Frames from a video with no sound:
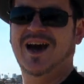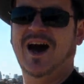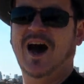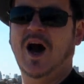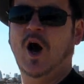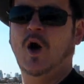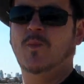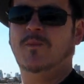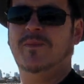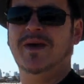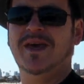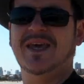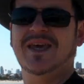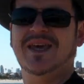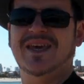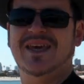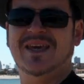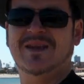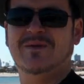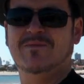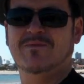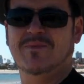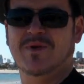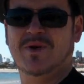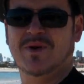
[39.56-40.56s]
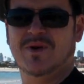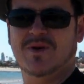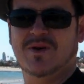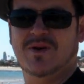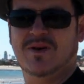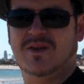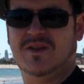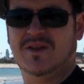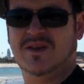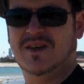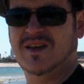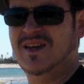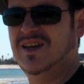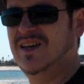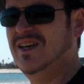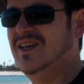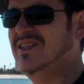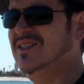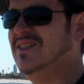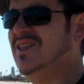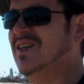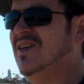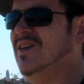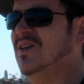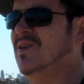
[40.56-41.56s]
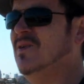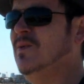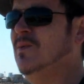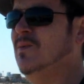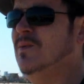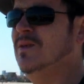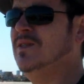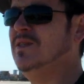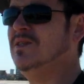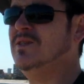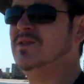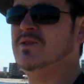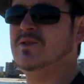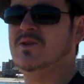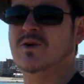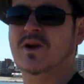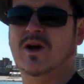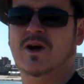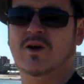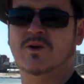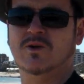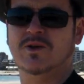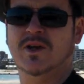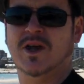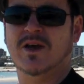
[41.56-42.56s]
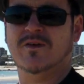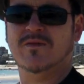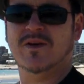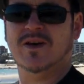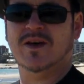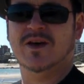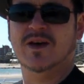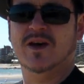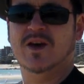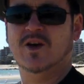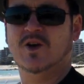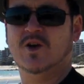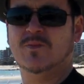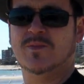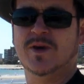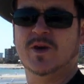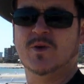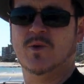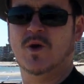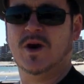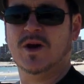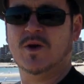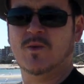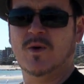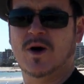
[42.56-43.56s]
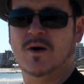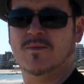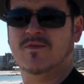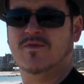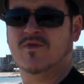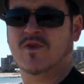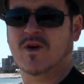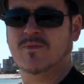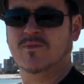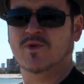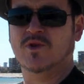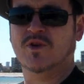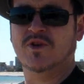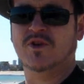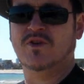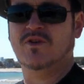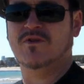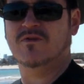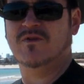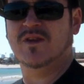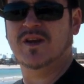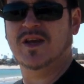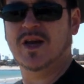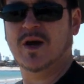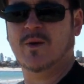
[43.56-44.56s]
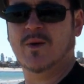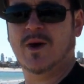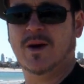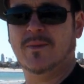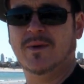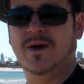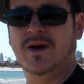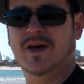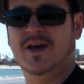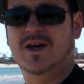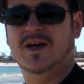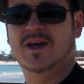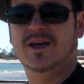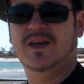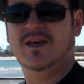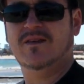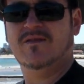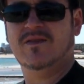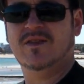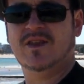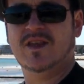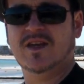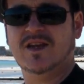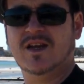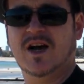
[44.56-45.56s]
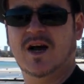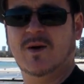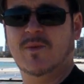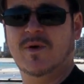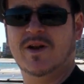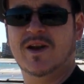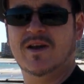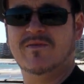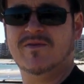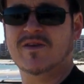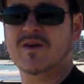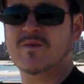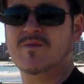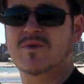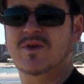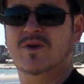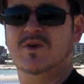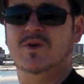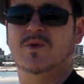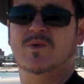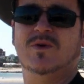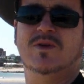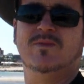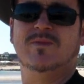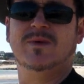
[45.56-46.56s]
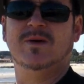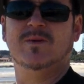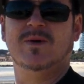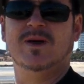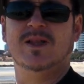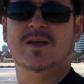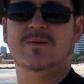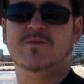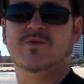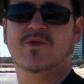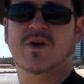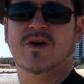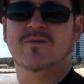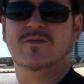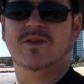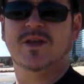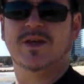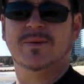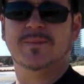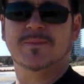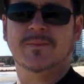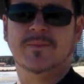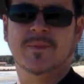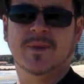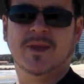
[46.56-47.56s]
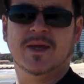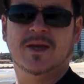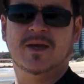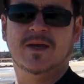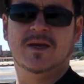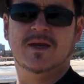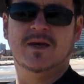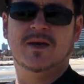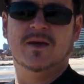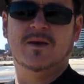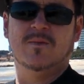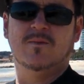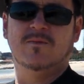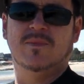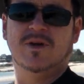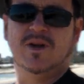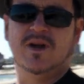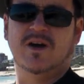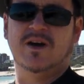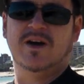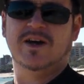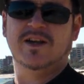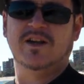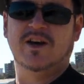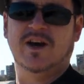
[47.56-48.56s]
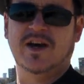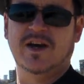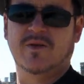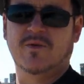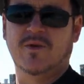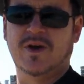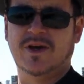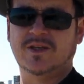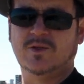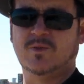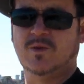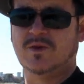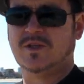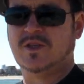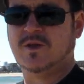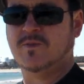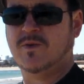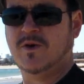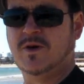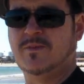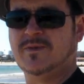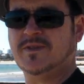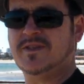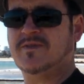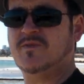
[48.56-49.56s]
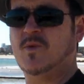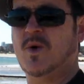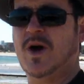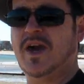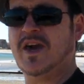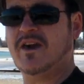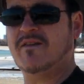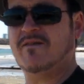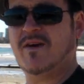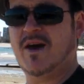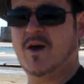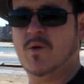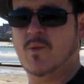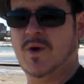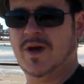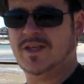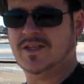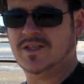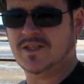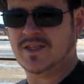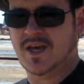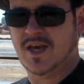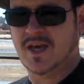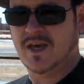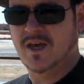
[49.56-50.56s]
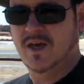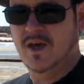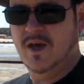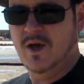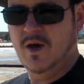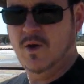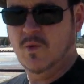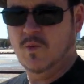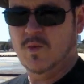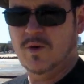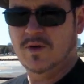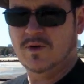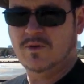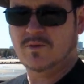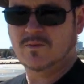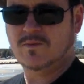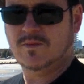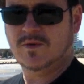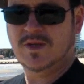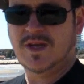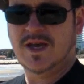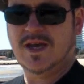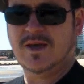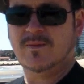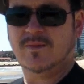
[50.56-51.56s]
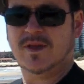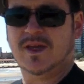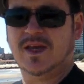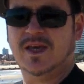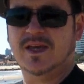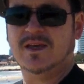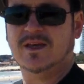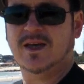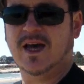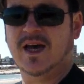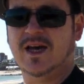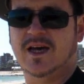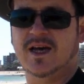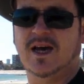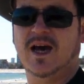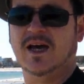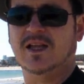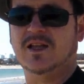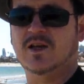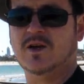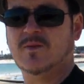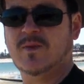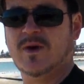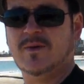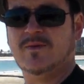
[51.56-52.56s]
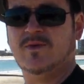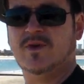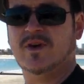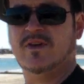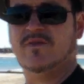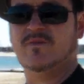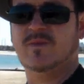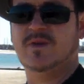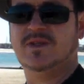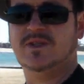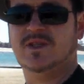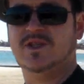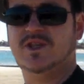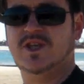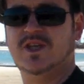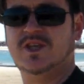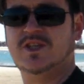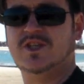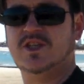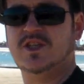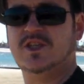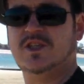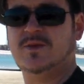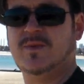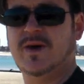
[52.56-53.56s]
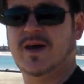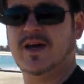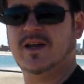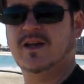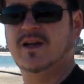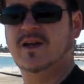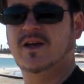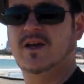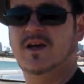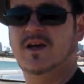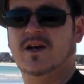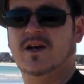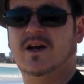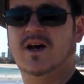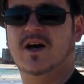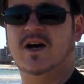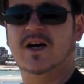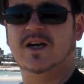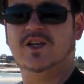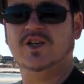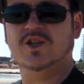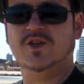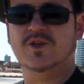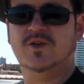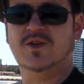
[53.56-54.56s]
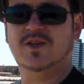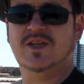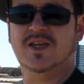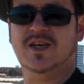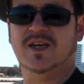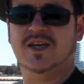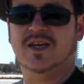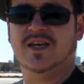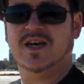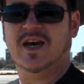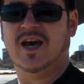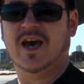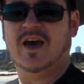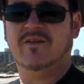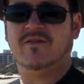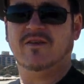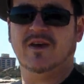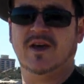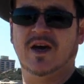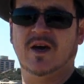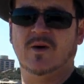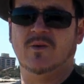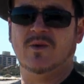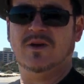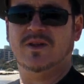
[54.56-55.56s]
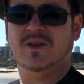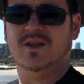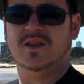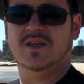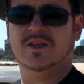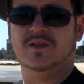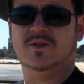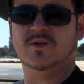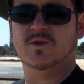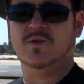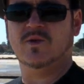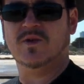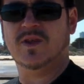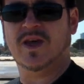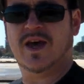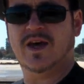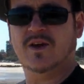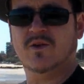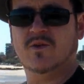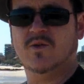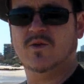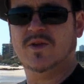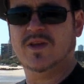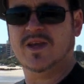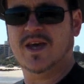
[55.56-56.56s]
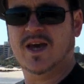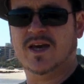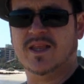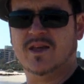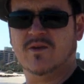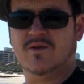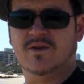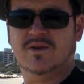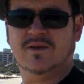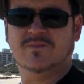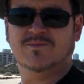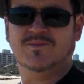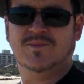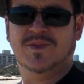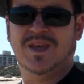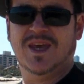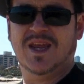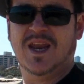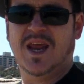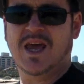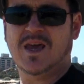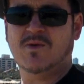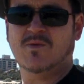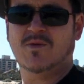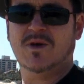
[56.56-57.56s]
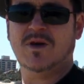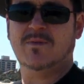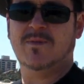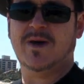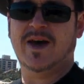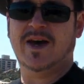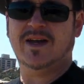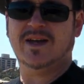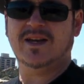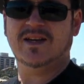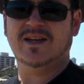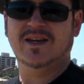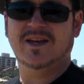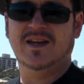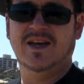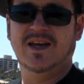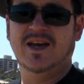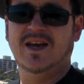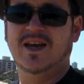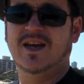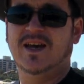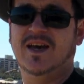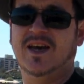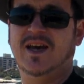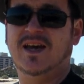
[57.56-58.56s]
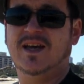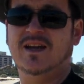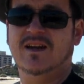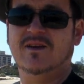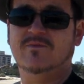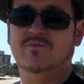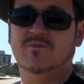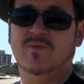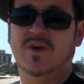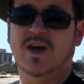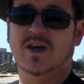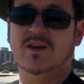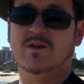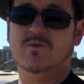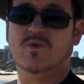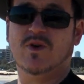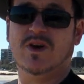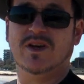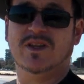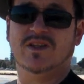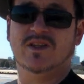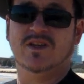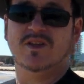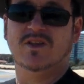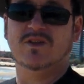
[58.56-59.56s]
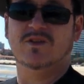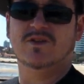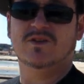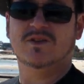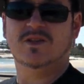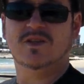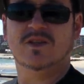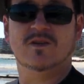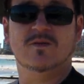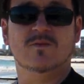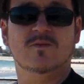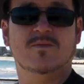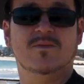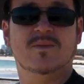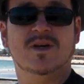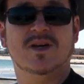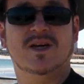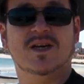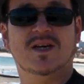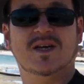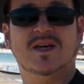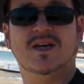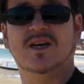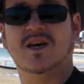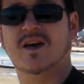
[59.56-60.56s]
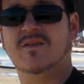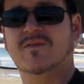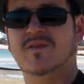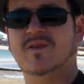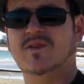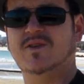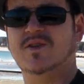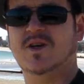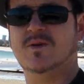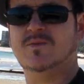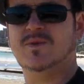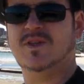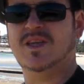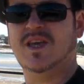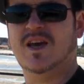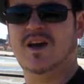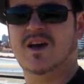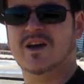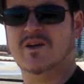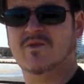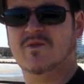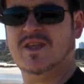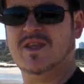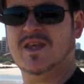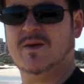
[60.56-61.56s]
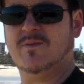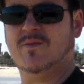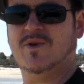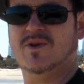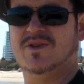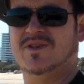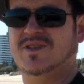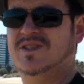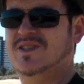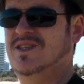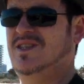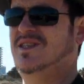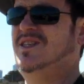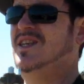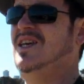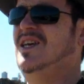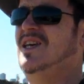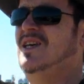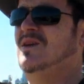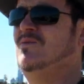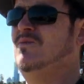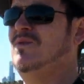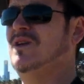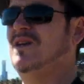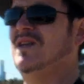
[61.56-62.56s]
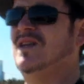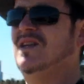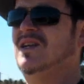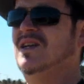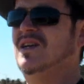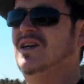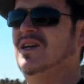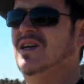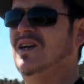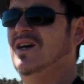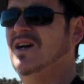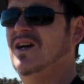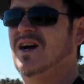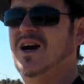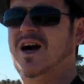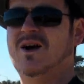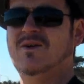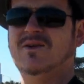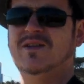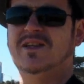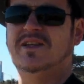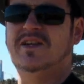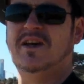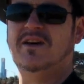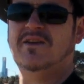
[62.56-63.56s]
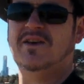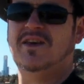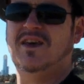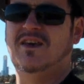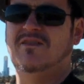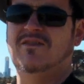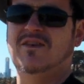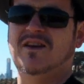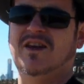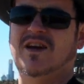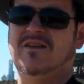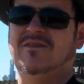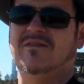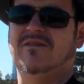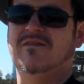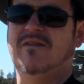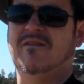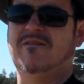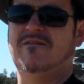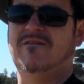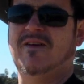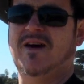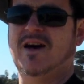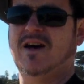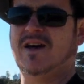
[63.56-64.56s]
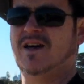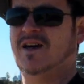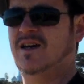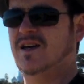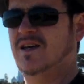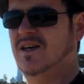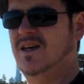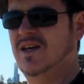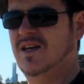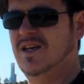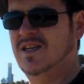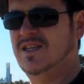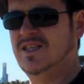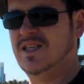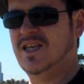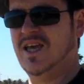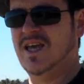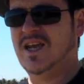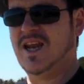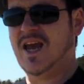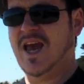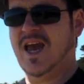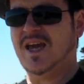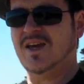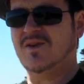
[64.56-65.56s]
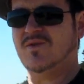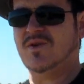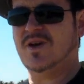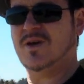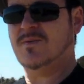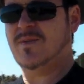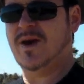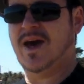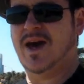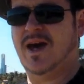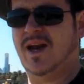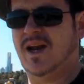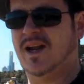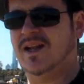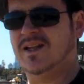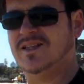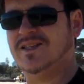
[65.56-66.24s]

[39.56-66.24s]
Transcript: I'll be in Perth. So this is a sort of holdover. Could be quite a while before I put a new video up, given that I won't have a computer with me while I'm travelling. But I digress. What's the purpose of Waingafat Wednesday? Well, namely, uh, a lot of people give me suggestions about I should uh, have a go at this or that or the other and get angry about it. And I had to break the news to them uh, a few times that, yeah, I that person's a dick, but I really don't give enough of a fuck to get angry about it.